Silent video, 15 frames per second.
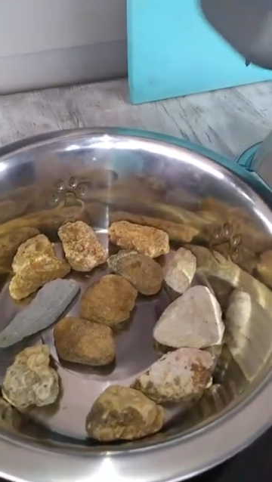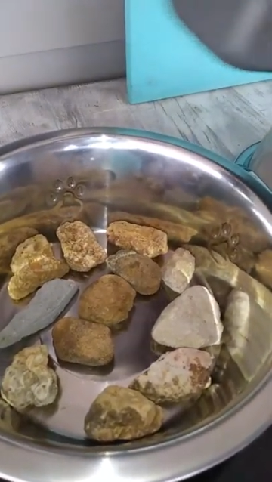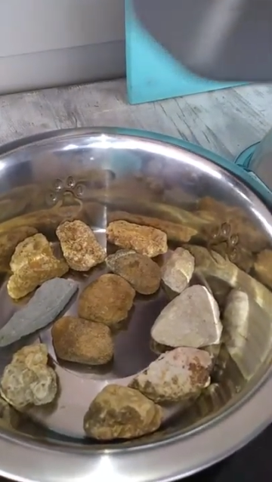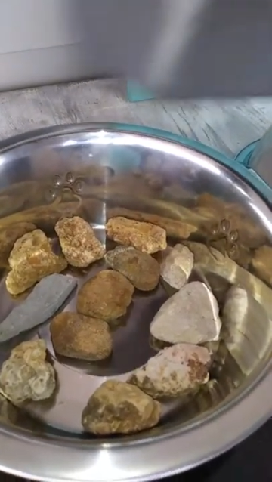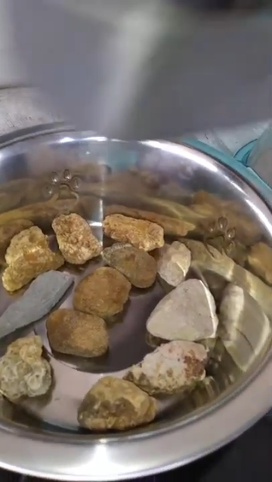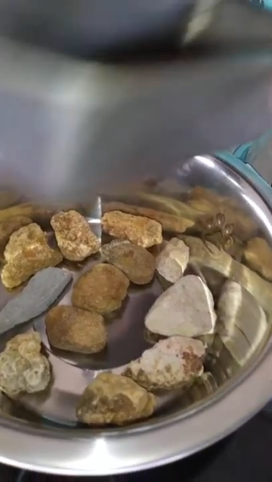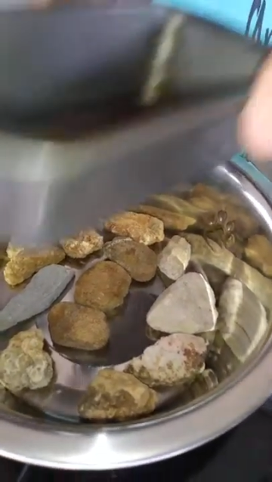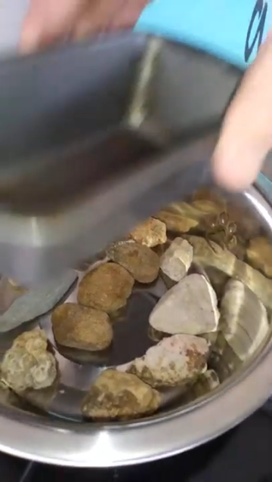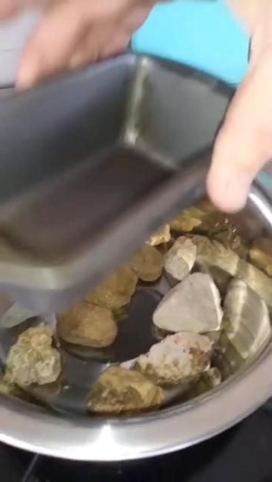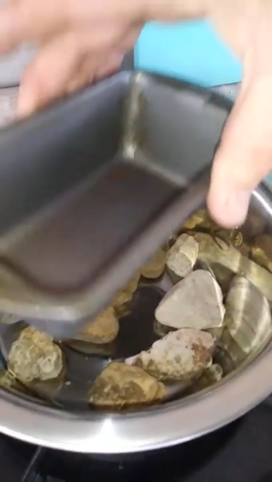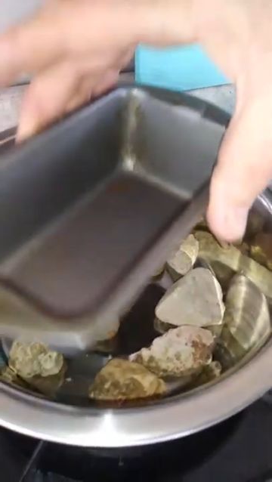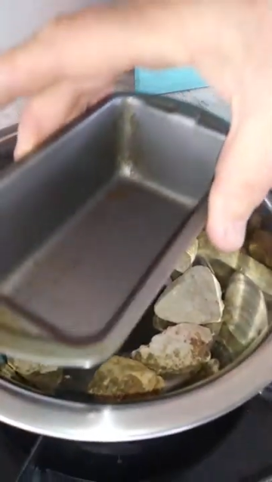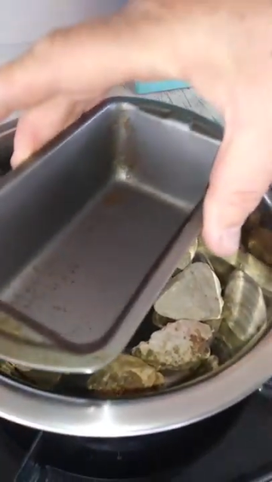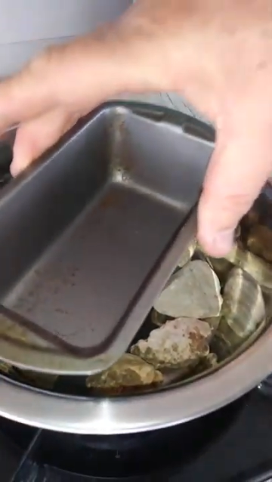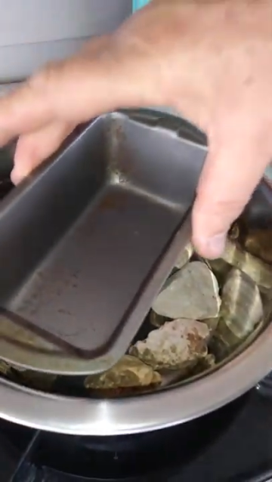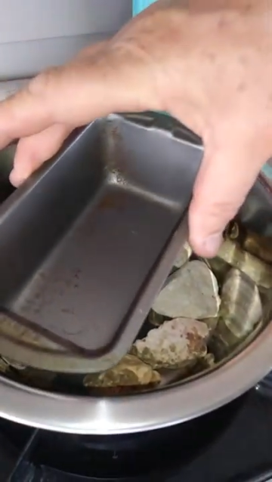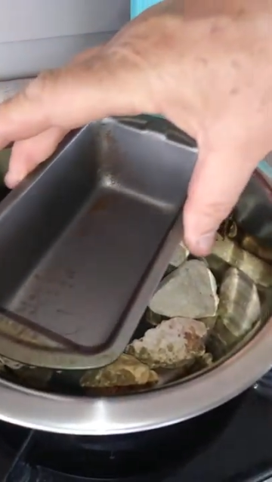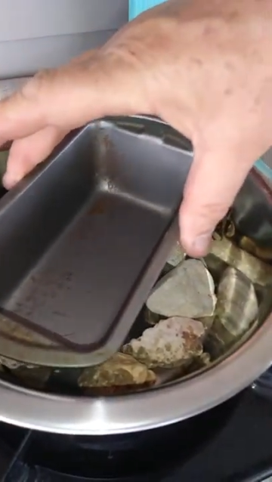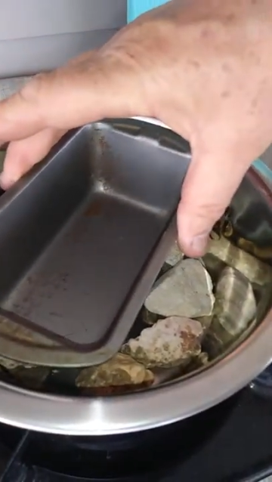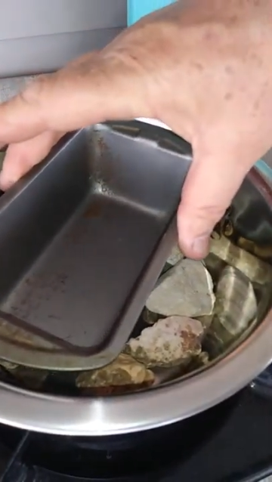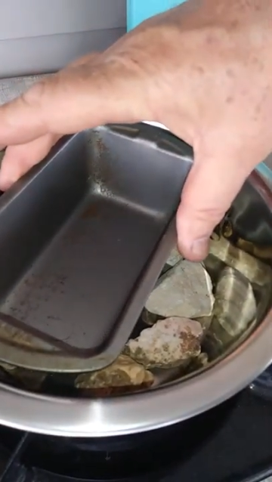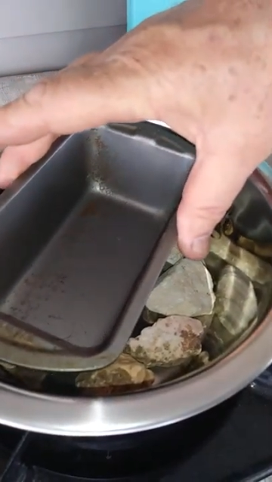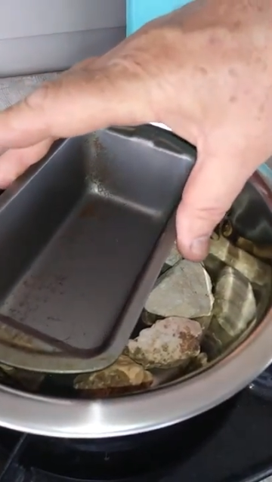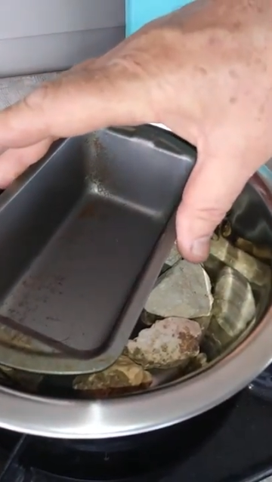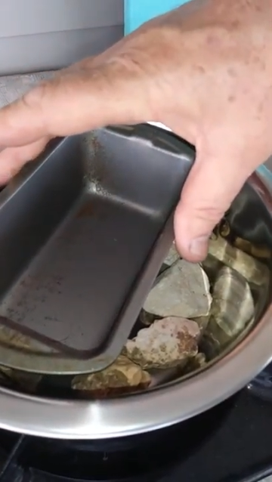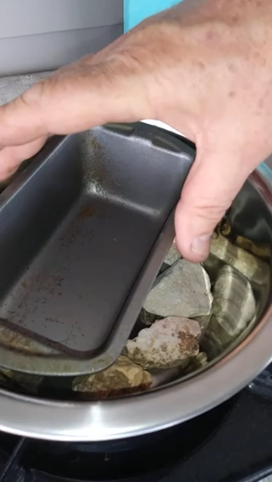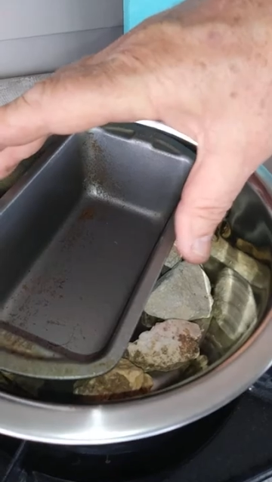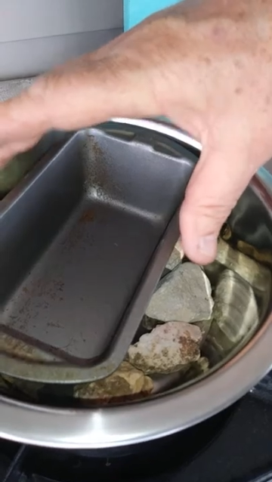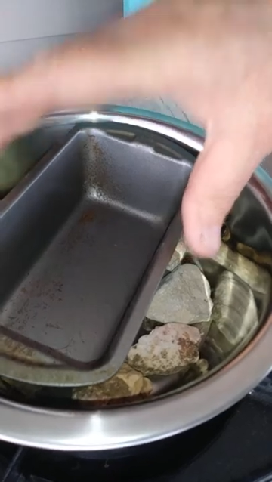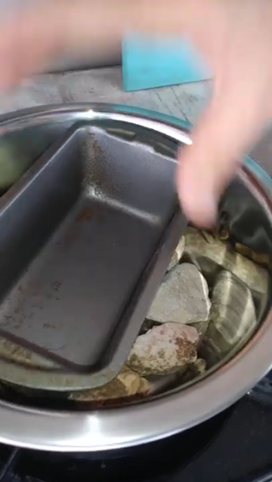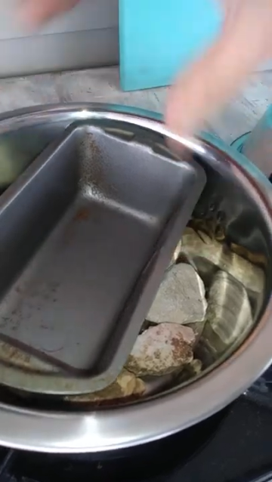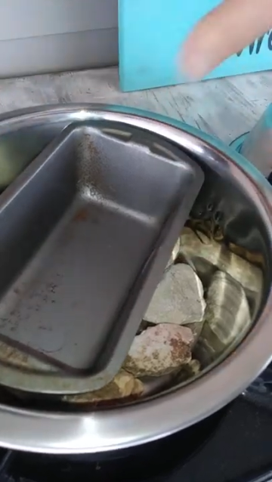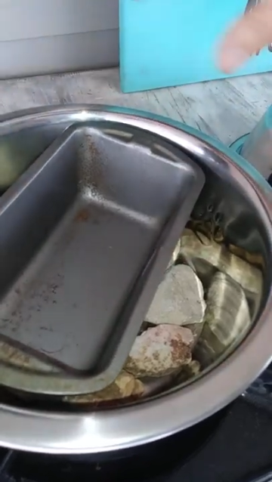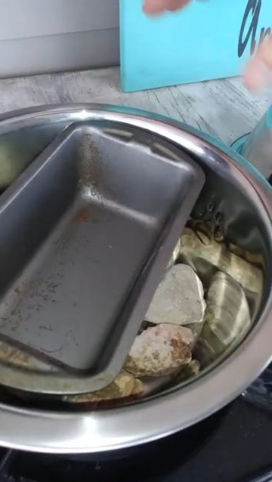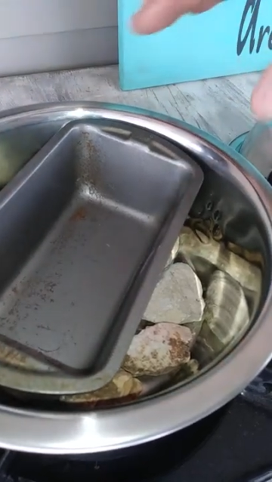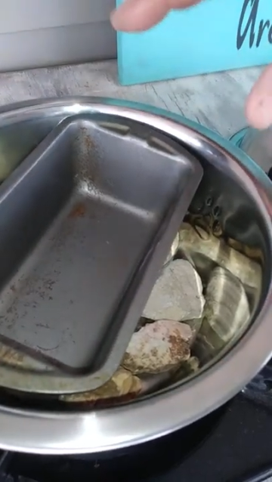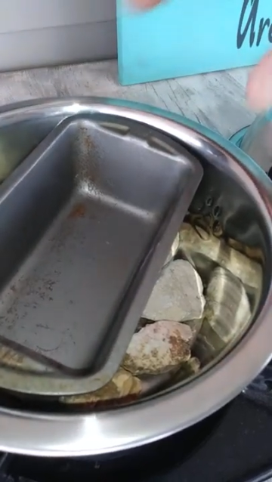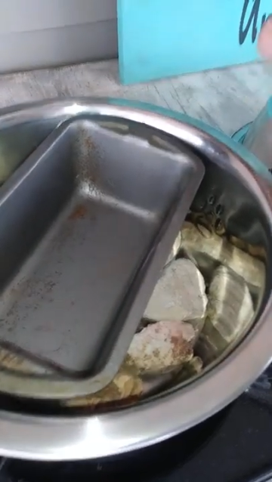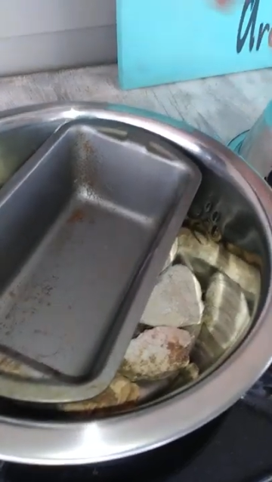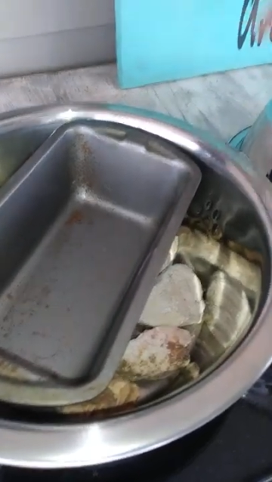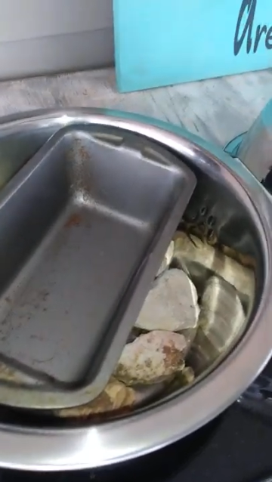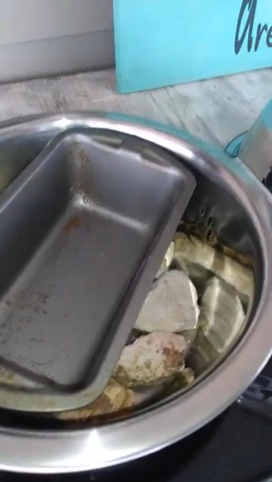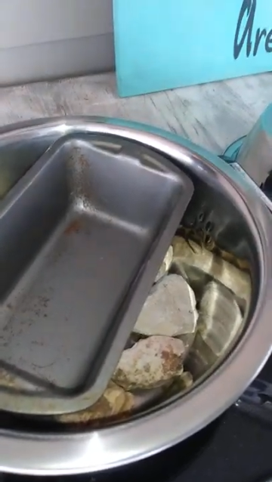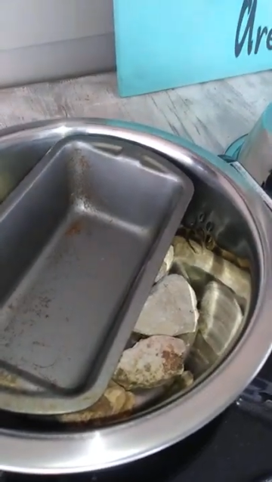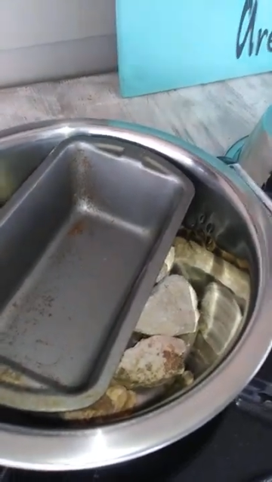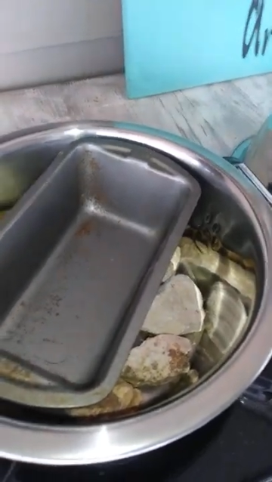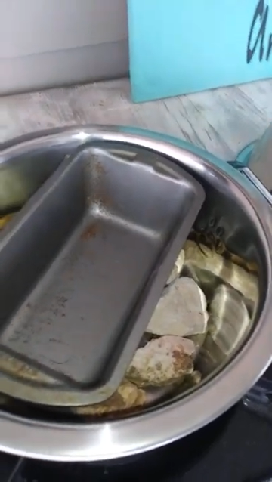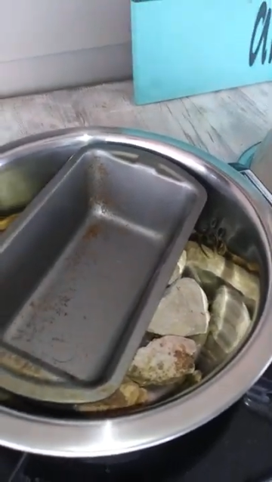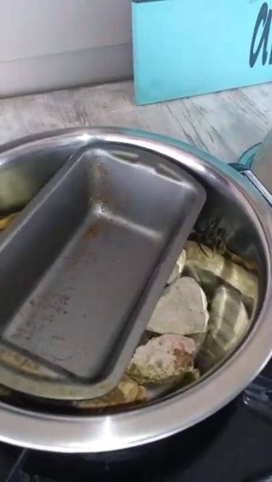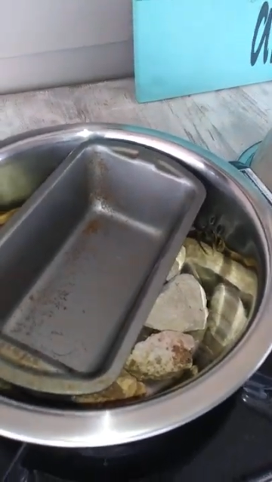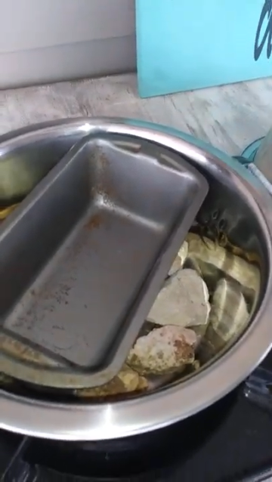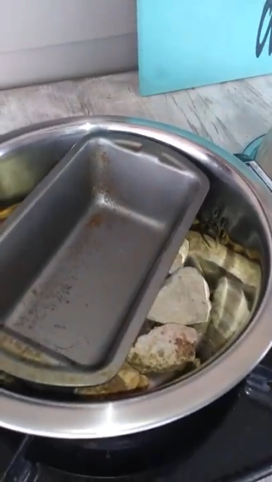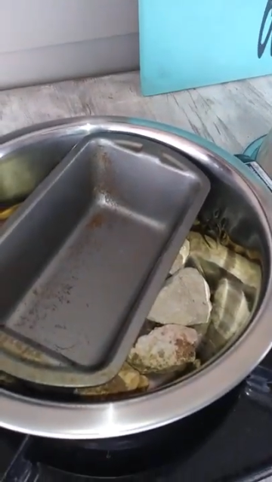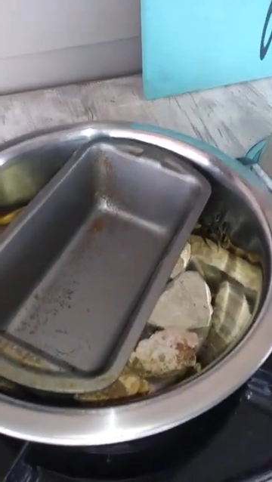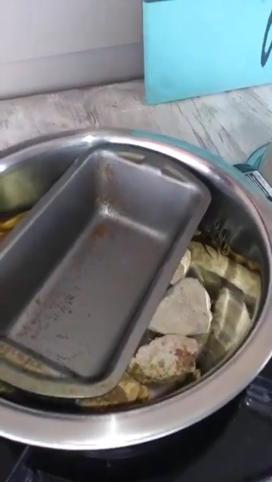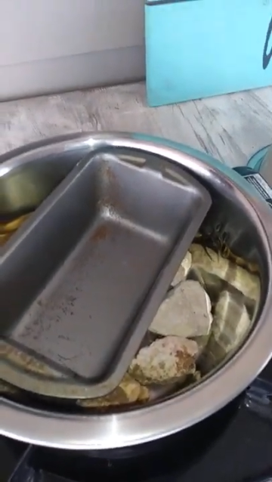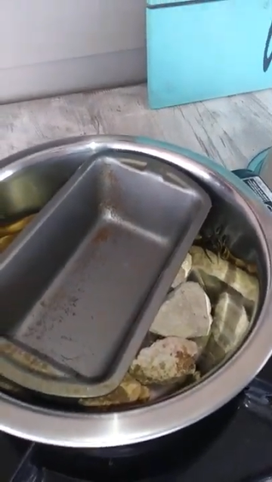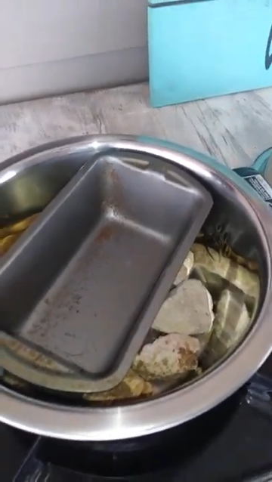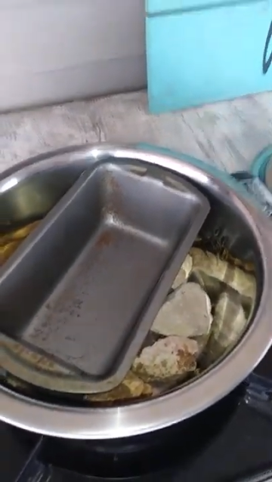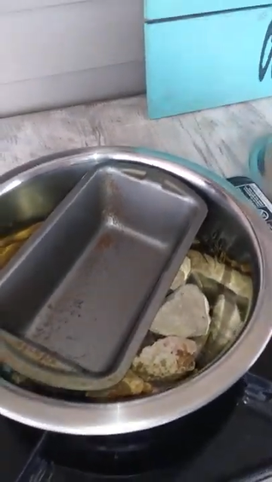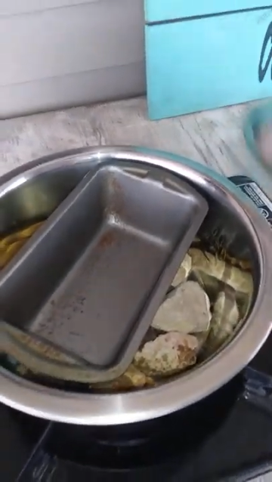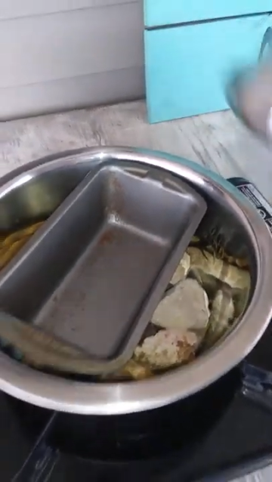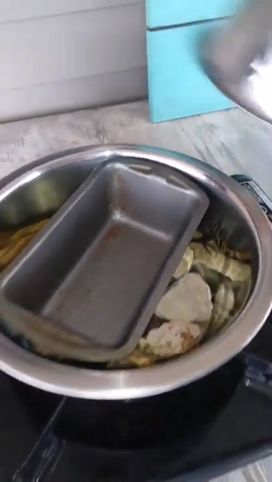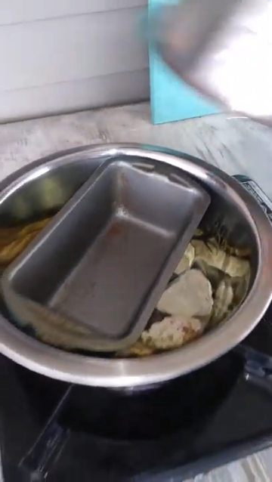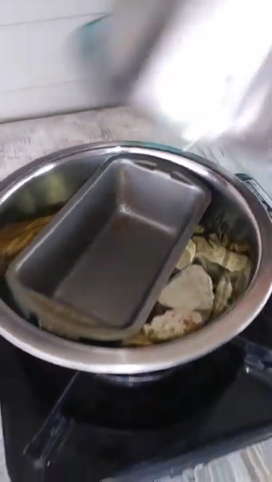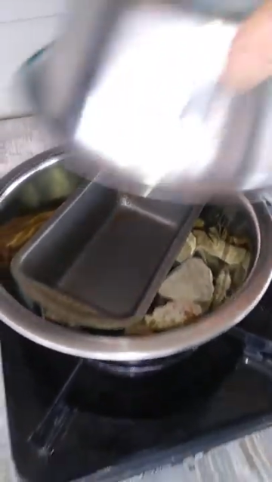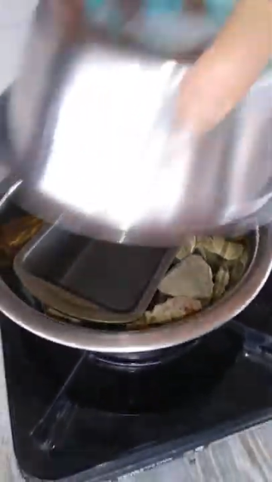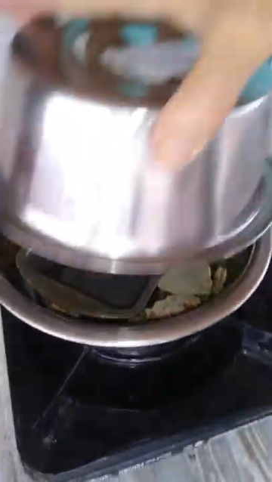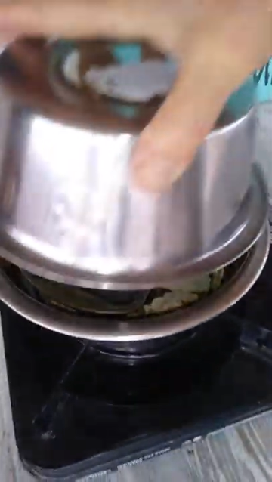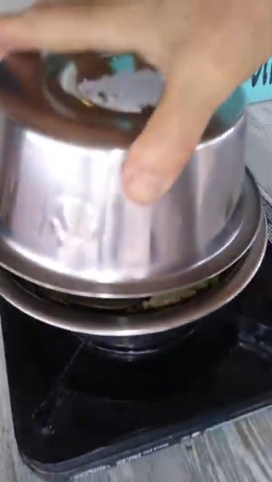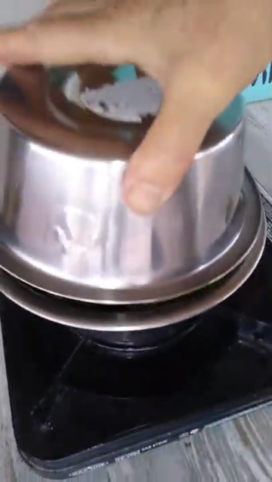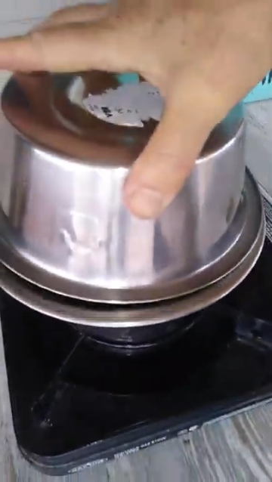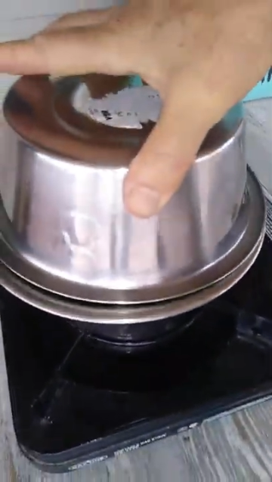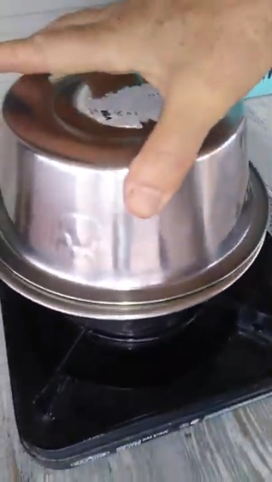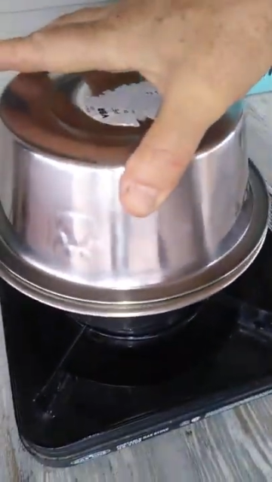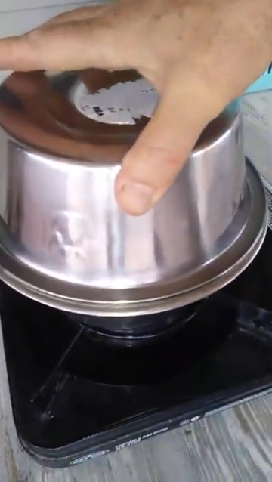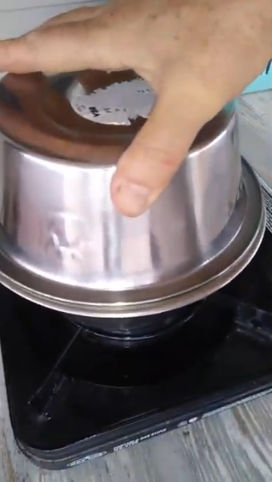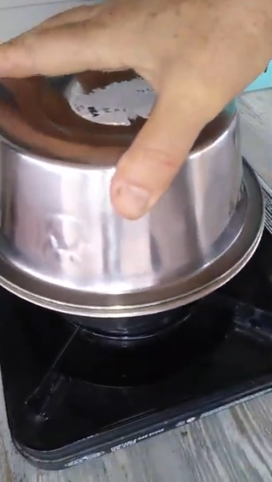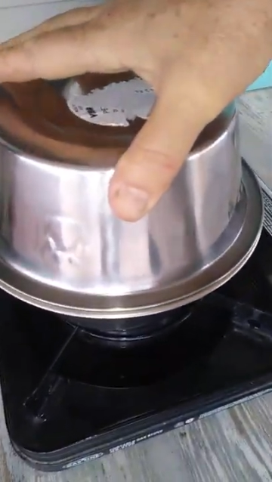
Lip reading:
Nobody's mouth can be seen.